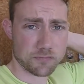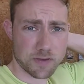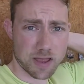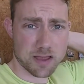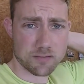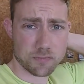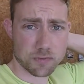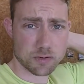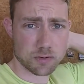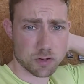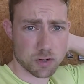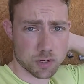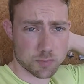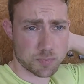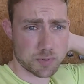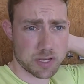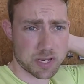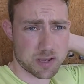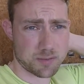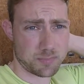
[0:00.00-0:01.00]
500
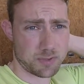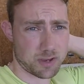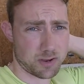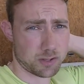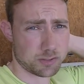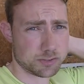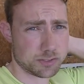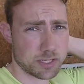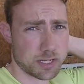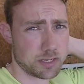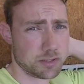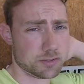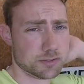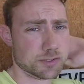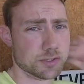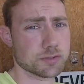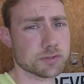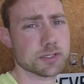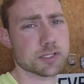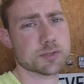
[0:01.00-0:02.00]
RPM, the alternator
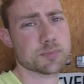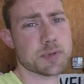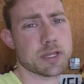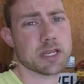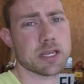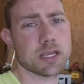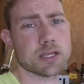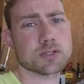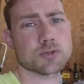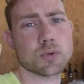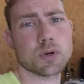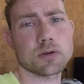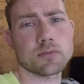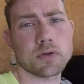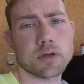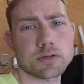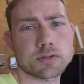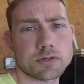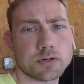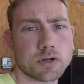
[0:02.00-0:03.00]
is only spinning at
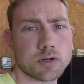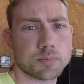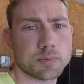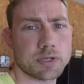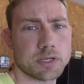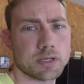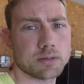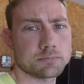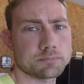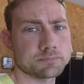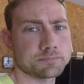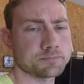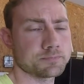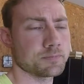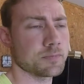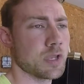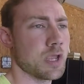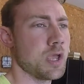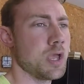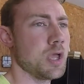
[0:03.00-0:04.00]
1200 RPM,
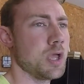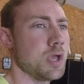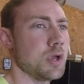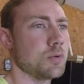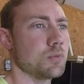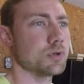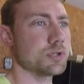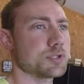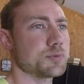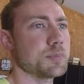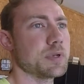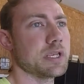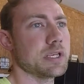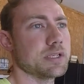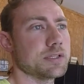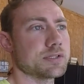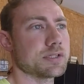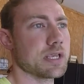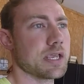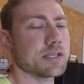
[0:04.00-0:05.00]
which
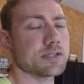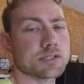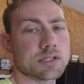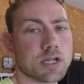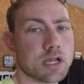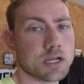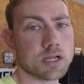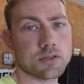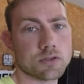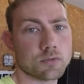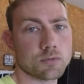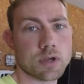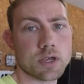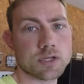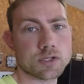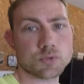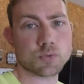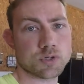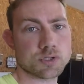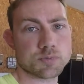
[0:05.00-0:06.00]
means it's not in the
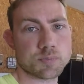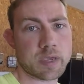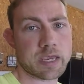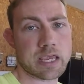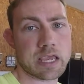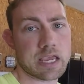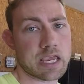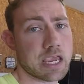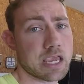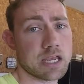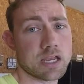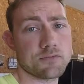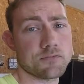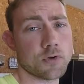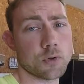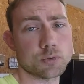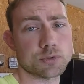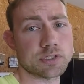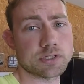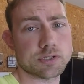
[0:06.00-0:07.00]
range where it's making any
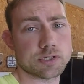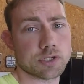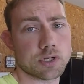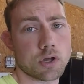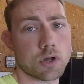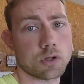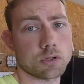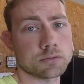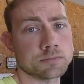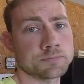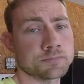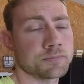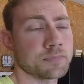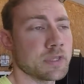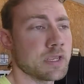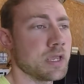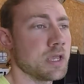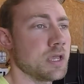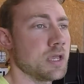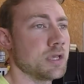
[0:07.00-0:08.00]
voltage at all.
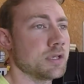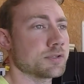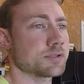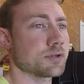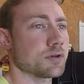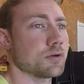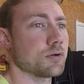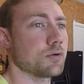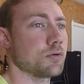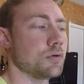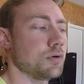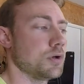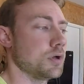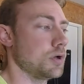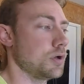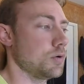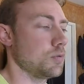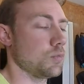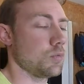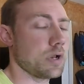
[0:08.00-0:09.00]
So
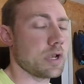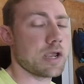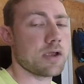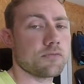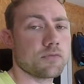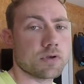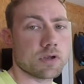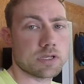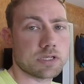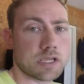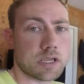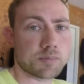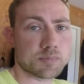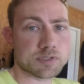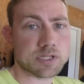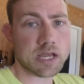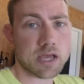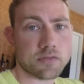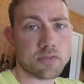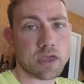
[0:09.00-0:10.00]
whenever it
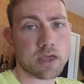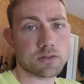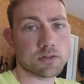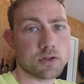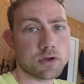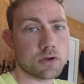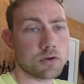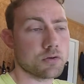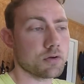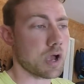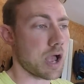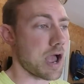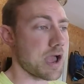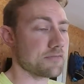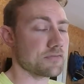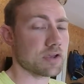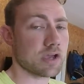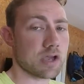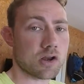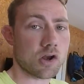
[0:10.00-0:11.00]
dips down that low,
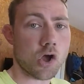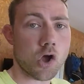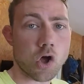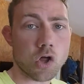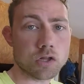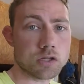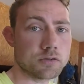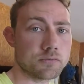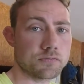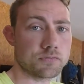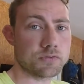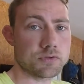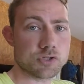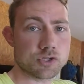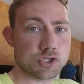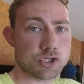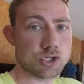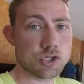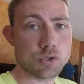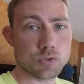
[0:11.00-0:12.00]
I've got all of the
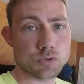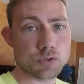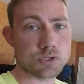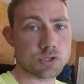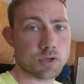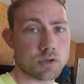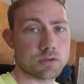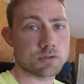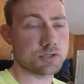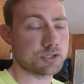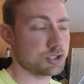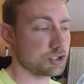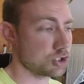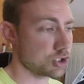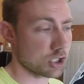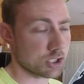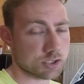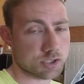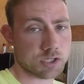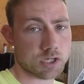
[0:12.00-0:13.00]
juice
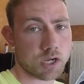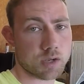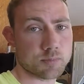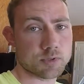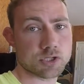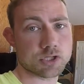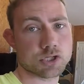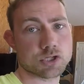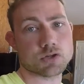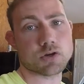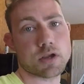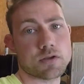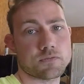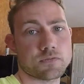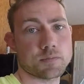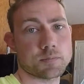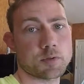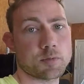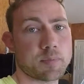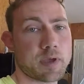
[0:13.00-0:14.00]
just coming straight
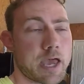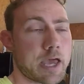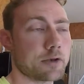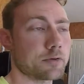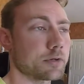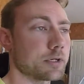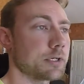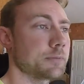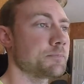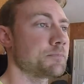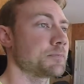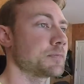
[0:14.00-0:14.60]
from the battery.